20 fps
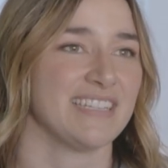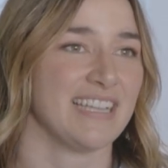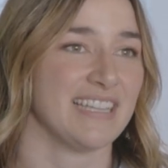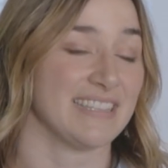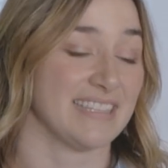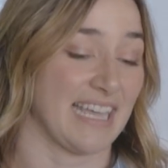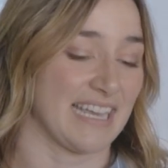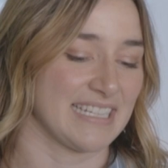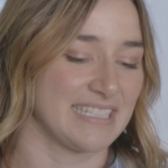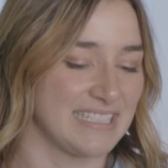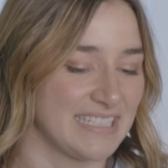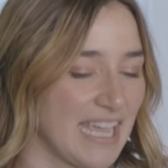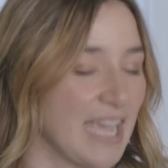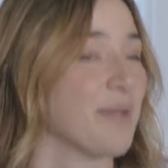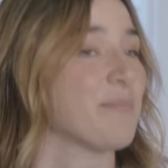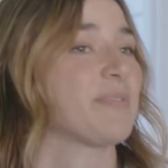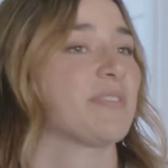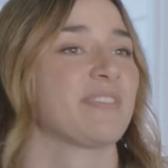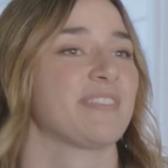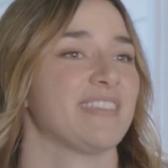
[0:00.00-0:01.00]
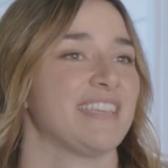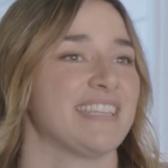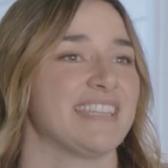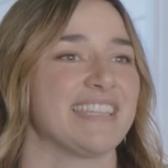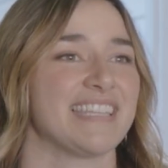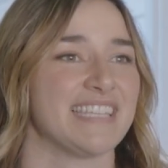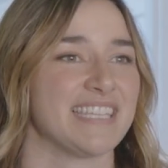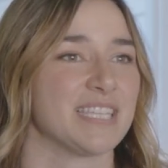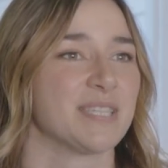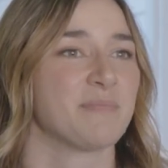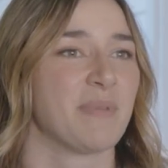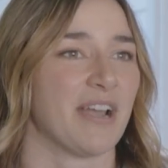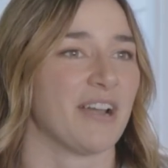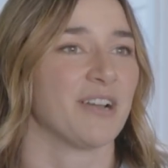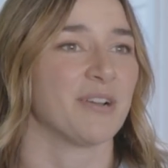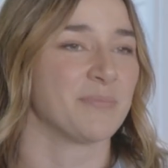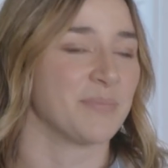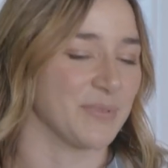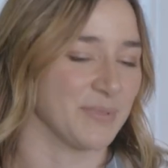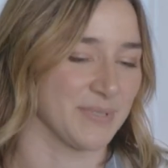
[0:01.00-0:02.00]
like depth in these
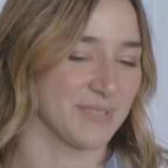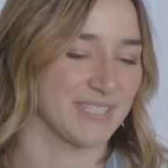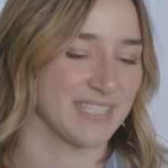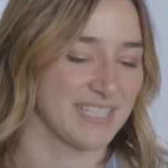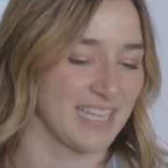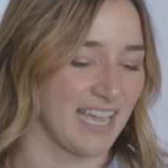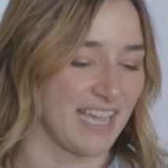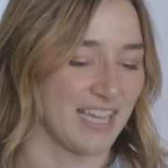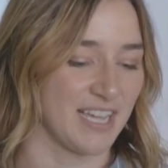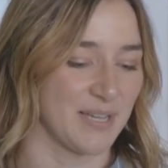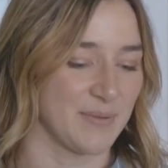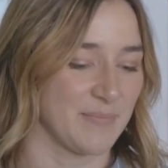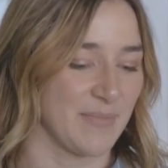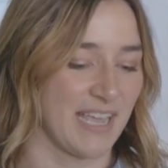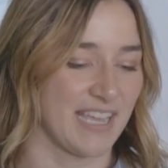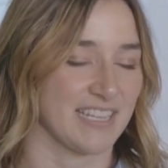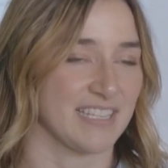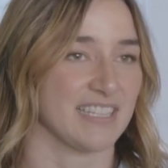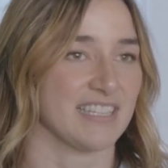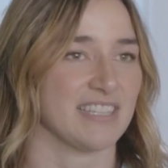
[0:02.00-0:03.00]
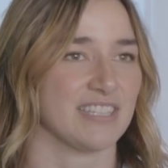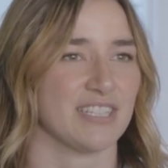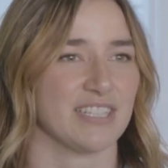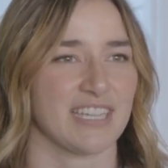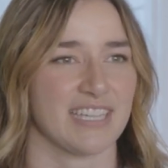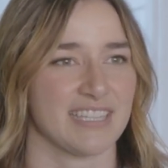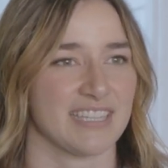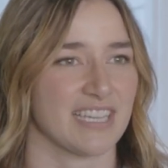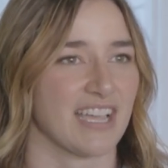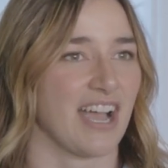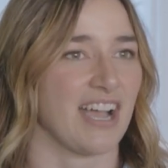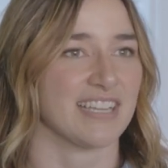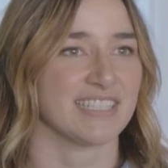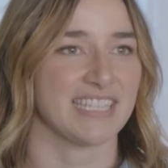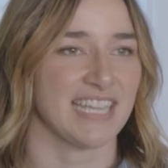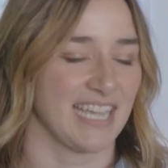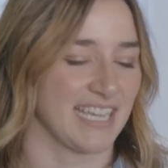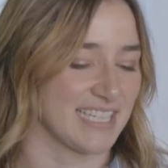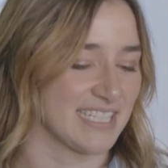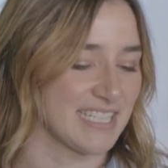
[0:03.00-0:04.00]
parables and look at the
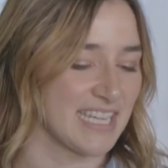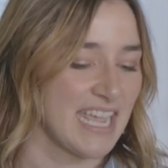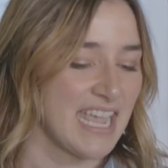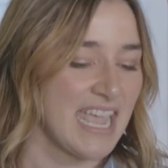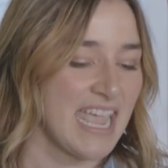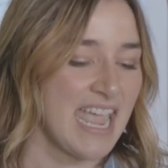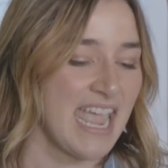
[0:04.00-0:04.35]
context.